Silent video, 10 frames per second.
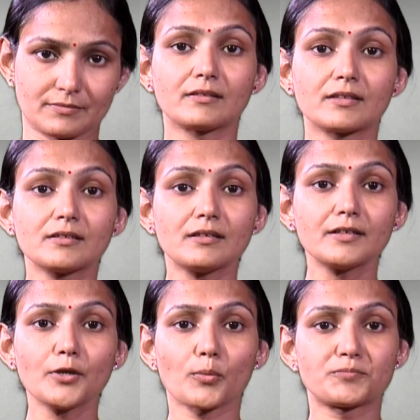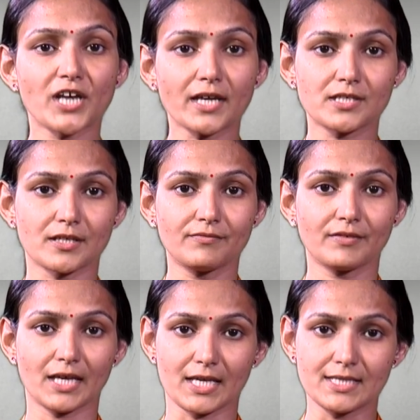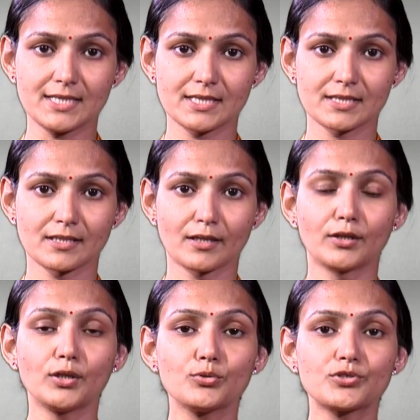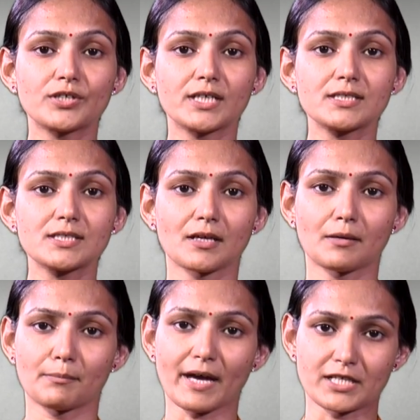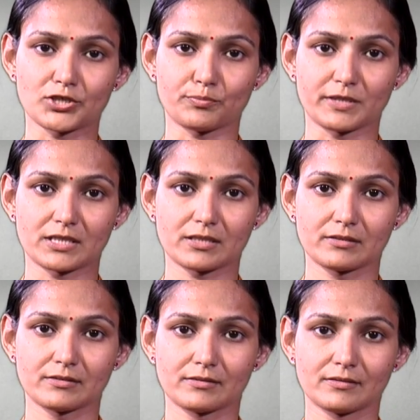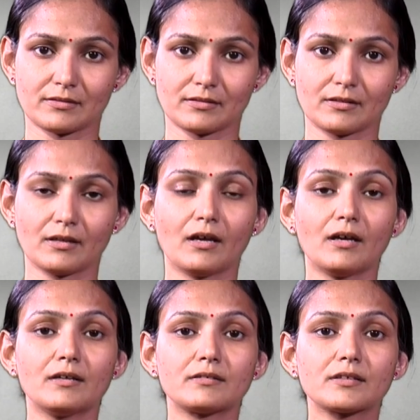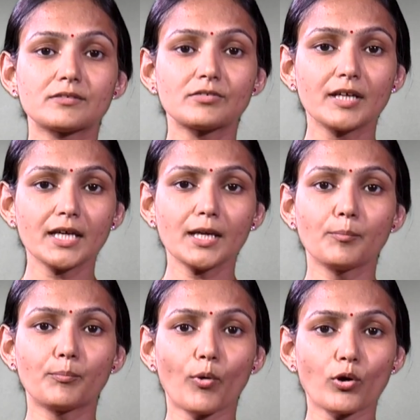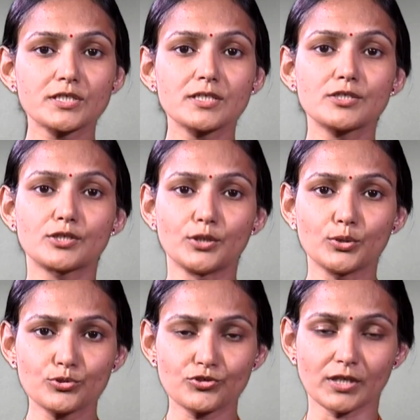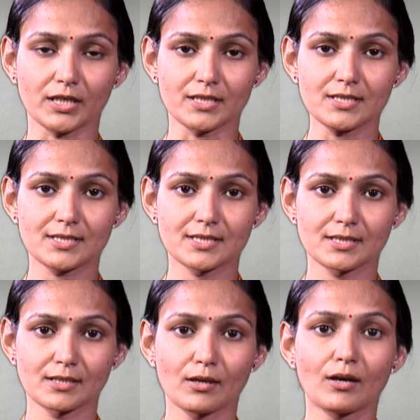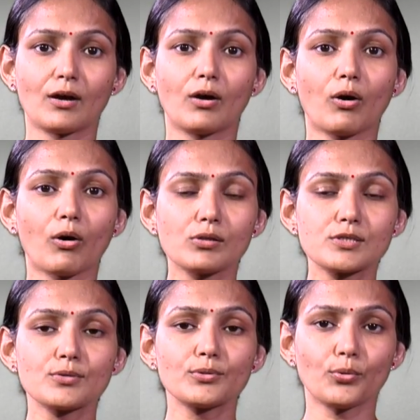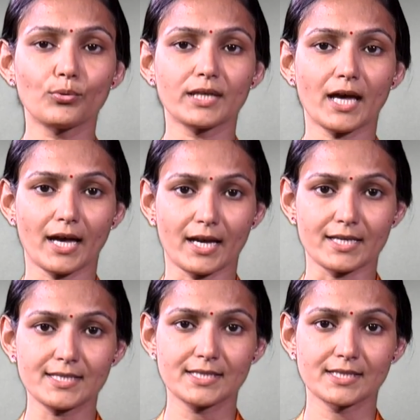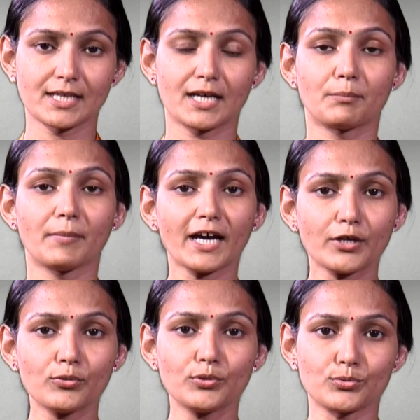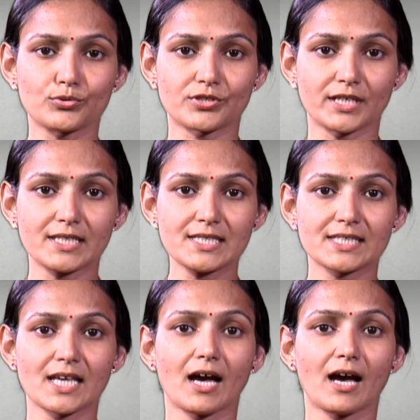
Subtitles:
The third objective is nutrient management. The three important nutrients, also known as macronutrients,